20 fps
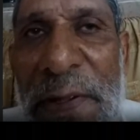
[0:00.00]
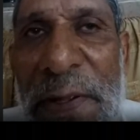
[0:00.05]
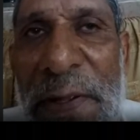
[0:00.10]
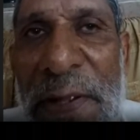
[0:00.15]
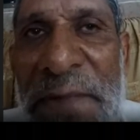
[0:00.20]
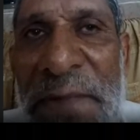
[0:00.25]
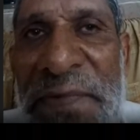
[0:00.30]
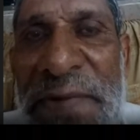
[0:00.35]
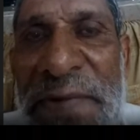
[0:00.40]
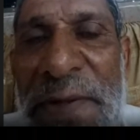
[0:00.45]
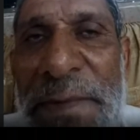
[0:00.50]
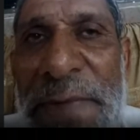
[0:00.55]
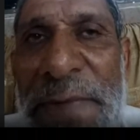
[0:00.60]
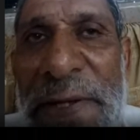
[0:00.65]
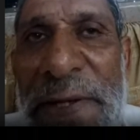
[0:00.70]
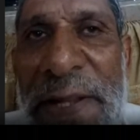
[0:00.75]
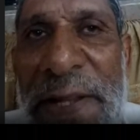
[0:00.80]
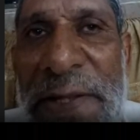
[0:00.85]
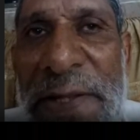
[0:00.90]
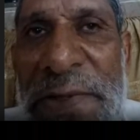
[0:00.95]
If
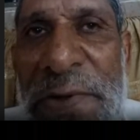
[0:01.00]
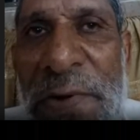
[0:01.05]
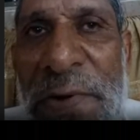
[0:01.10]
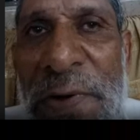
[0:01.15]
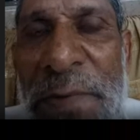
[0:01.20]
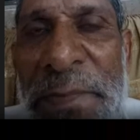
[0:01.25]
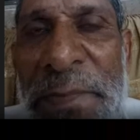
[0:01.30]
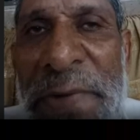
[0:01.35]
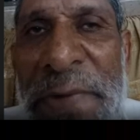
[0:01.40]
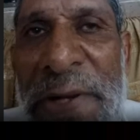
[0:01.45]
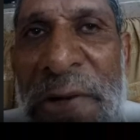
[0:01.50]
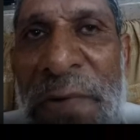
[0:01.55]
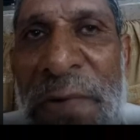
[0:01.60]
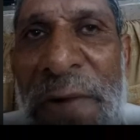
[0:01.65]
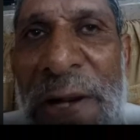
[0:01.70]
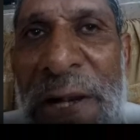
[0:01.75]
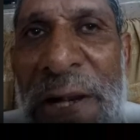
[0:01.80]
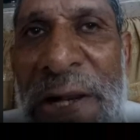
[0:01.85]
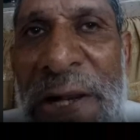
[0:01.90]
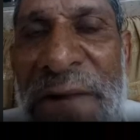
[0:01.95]
somebody has got
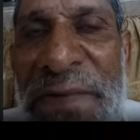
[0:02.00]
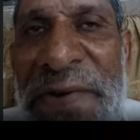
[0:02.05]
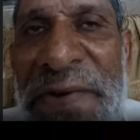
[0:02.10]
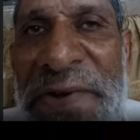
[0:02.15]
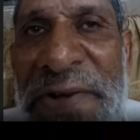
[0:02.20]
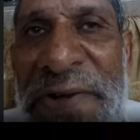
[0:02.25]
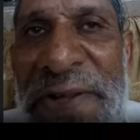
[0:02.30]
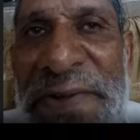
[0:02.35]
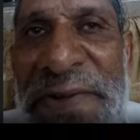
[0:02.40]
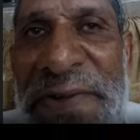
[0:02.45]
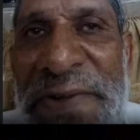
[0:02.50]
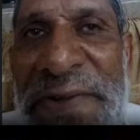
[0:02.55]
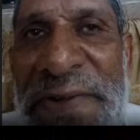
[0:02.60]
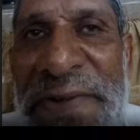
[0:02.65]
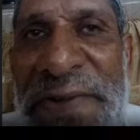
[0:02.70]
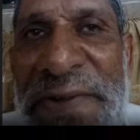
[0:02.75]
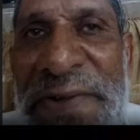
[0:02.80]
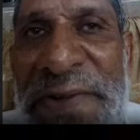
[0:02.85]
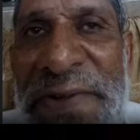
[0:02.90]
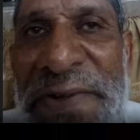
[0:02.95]
B12 deficiency,